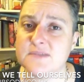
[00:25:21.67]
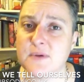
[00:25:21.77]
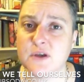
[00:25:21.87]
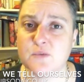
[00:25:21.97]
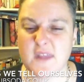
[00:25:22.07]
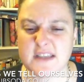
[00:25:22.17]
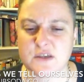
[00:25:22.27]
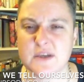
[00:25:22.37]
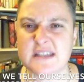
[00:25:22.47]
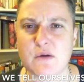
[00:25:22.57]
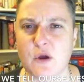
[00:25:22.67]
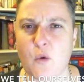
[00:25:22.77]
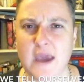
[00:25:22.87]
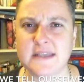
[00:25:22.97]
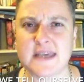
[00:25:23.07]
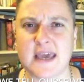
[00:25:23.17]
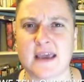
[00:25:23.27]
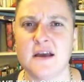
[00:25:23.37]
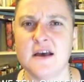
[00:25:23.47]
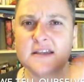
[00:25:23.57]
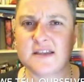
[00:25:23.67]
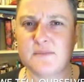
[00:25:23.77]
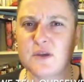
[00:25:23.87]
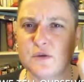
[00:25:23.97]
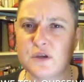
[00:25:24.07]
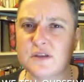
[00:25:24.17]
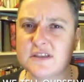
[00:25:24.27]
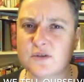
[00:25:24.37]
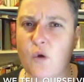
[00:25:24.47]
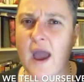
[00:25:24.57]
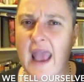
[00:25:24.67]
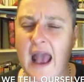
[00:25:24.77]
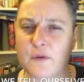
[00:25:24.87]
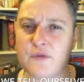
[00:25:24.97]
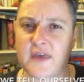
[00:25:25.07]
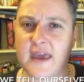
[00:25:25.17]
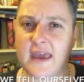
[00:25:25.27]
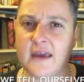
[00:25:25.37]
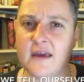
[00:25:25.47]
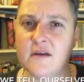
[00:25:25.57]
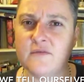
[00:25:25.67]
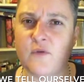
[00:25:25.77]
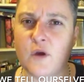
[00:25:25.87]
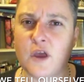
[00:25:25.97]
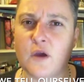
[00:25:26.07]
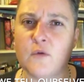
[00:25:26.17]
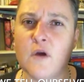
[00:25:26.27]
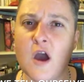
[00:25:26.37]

because what they're doing is they're equating something you're doing that's quite healthy for you